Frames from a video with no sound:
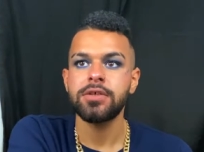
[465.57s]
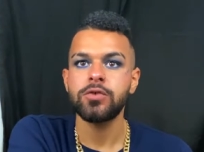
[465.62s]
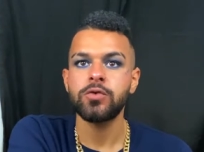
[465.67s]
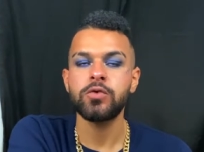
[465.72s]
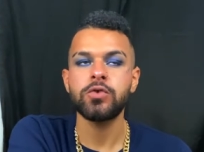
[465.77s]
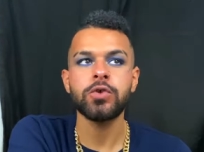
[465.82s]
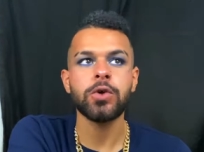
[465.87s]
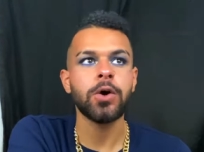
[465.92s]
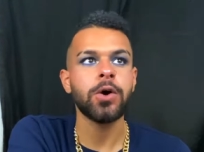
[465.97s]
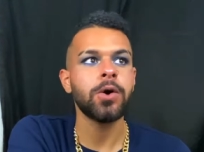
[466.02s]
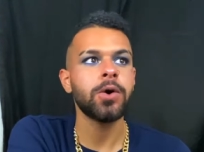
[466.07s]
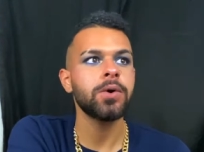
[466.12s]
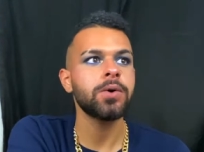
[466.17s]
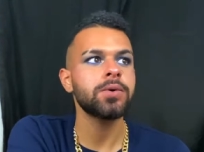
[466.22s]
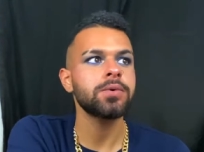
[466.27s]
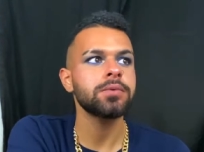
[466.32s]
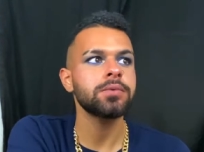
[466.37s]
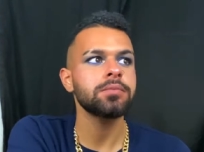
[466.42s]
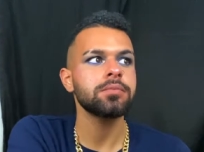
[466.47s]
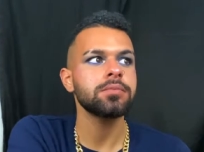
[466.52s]

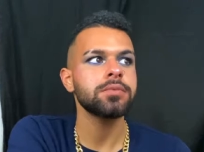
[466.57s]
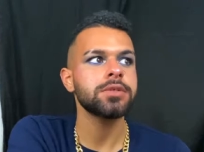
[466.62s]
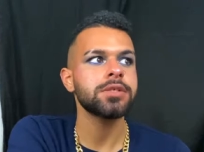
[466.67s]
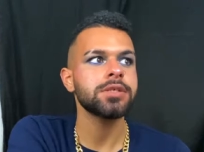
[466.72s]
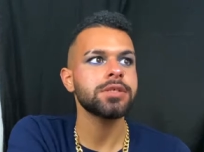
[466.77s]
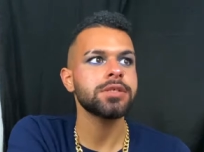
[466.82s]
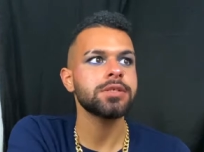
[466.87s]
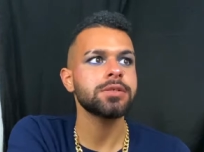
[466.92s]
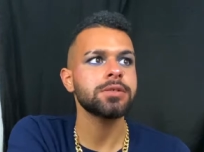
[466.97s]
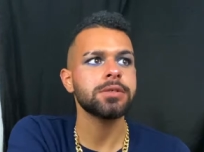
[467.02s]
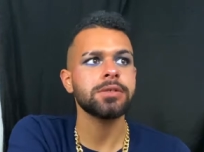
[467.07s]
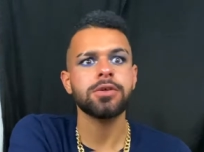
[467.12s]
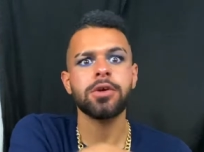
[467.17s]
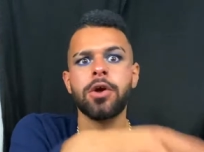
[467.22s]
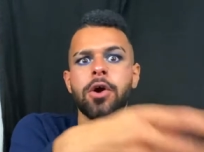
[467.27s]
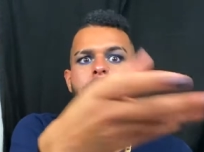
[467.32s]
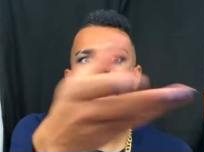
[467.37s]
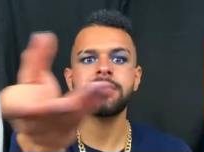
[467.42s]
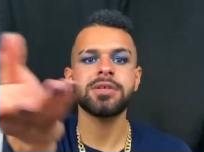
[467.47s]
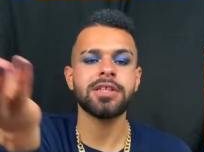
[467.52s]
don't just
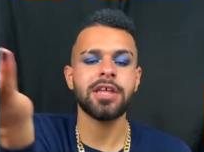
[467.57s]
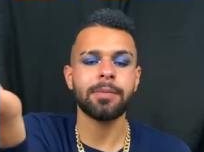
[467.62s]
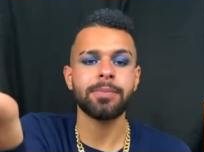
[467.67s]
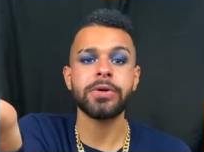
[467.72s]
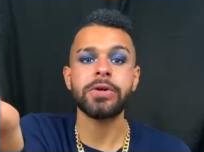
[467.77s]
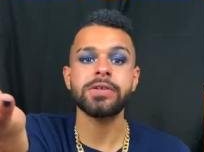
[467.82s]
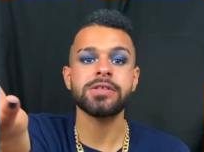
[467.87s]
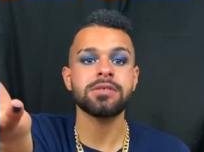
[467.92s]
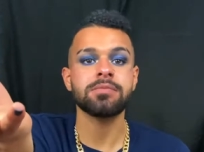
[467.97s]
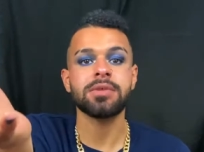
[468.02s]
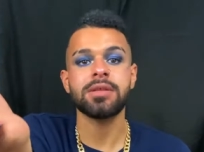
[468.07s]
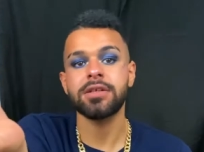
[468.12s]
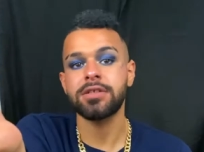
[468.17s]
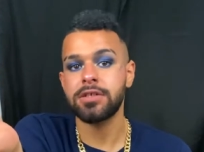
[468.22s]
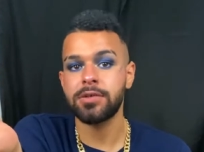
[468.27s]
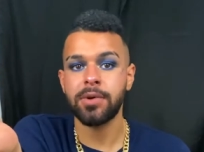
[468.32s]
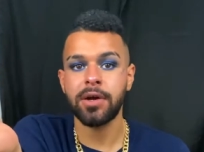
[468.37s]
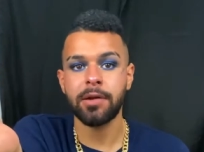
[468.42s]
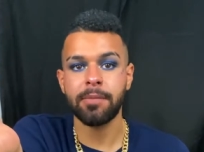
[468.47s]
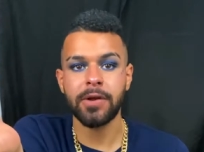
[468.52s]
go up to that person and be like, do
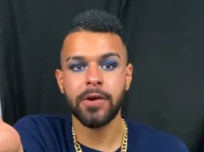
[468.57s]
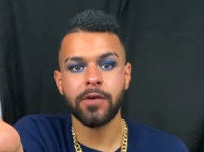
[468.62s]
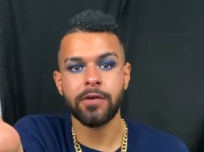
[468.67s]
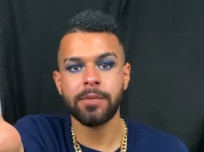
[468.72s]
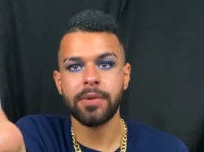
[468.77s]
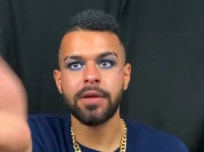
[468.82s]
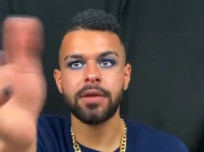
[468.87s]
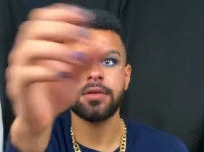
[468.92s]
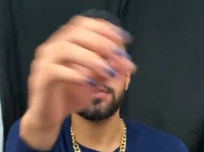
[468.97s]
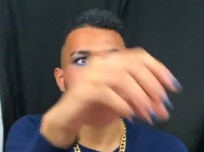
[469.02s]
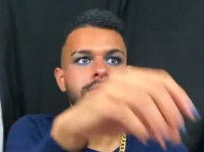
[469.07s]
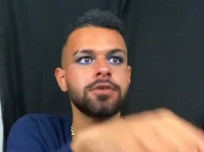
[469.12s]
you want to marry me?